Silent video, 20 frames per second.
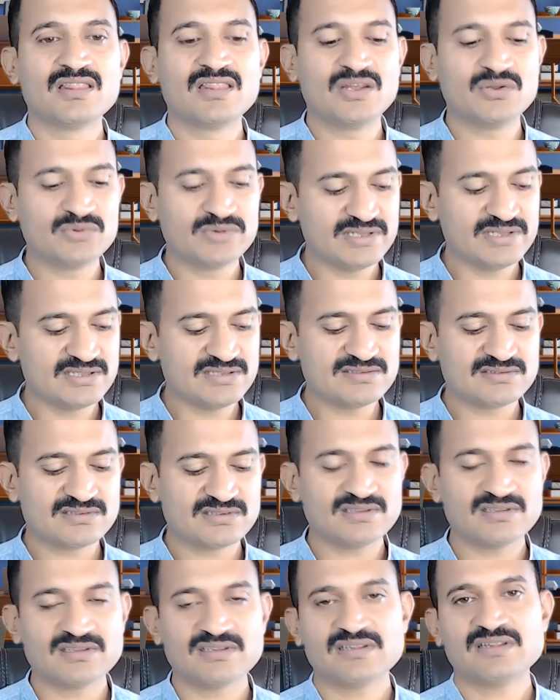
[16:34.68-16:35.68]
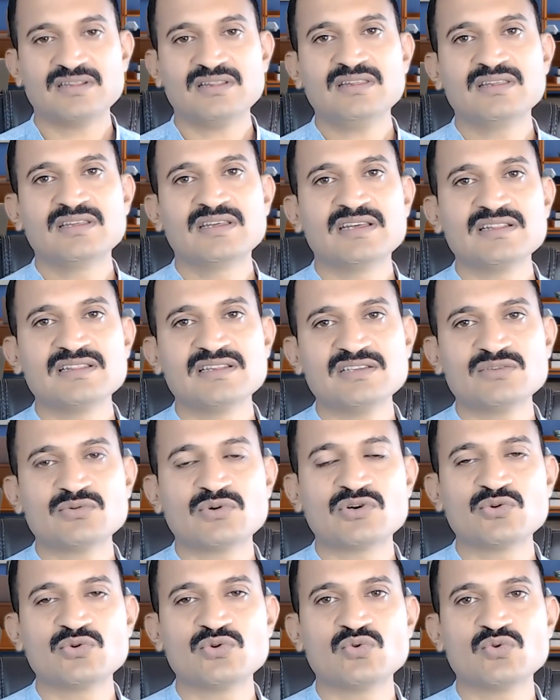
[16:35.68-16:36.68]
Now in this
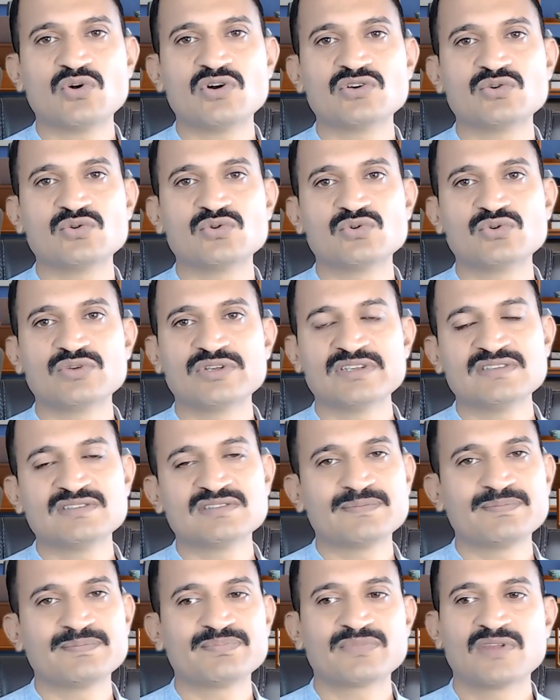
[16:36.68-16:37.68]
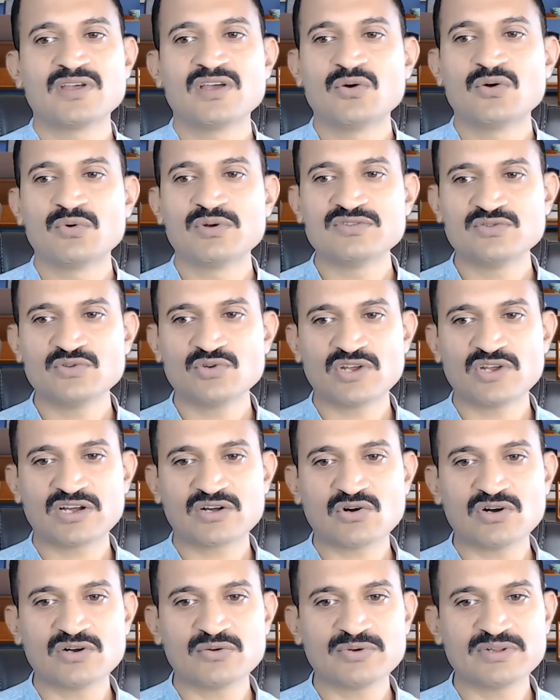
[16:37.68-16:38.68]
what you want to do is, once you
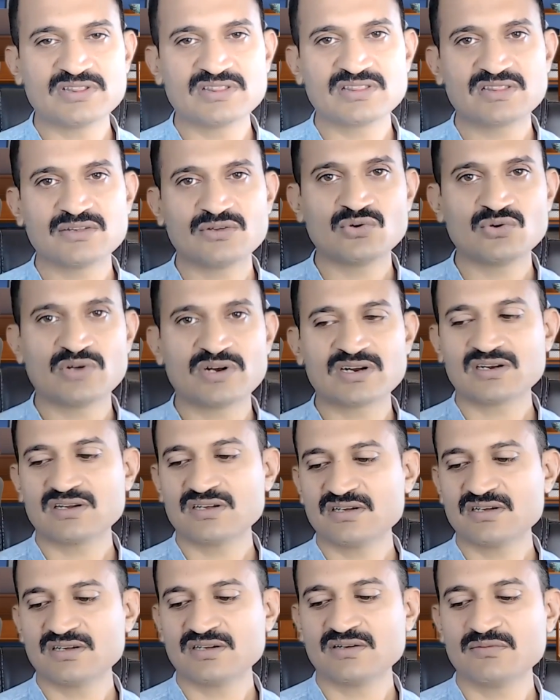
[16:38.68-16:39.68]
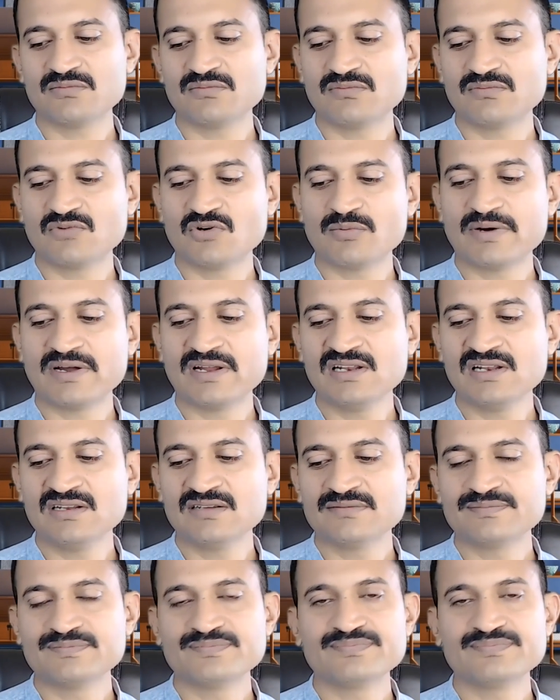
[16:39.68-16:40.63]
record with your mobile,